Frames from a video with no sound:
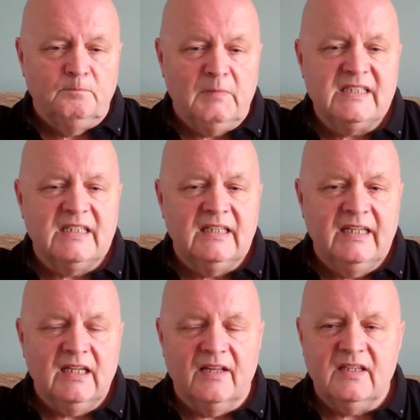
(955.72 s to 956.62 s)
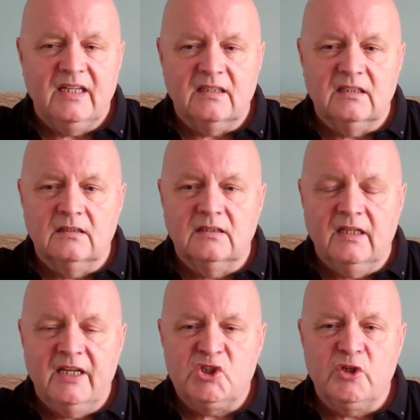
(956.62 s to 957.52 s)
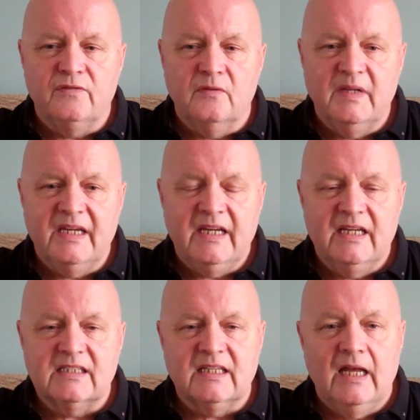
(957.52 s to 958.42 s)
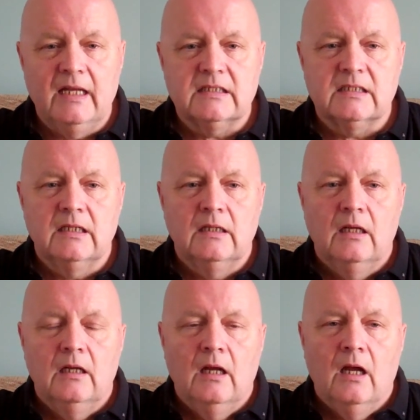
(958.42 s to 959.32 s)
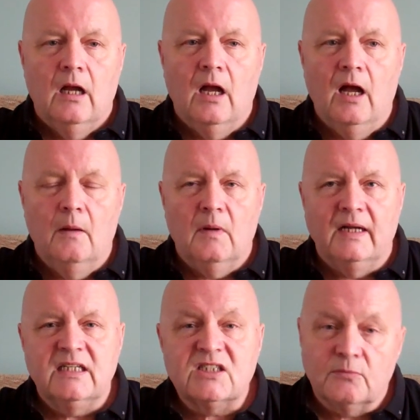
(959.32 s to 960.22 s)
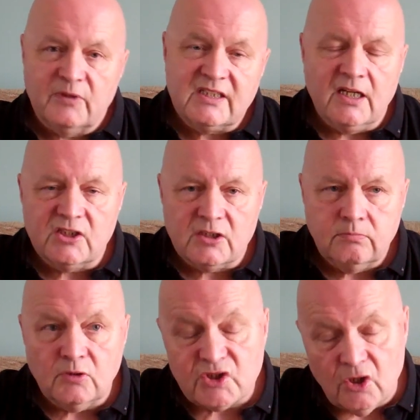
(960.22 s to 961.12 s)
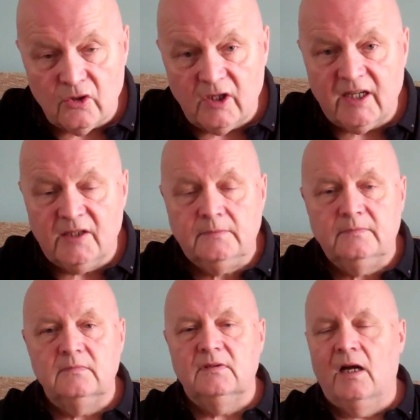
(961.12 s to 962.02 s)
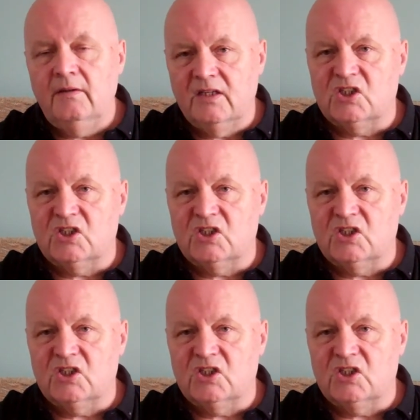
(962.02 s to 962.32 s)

basically I think the issue for me is that I did some research not so long ago, only a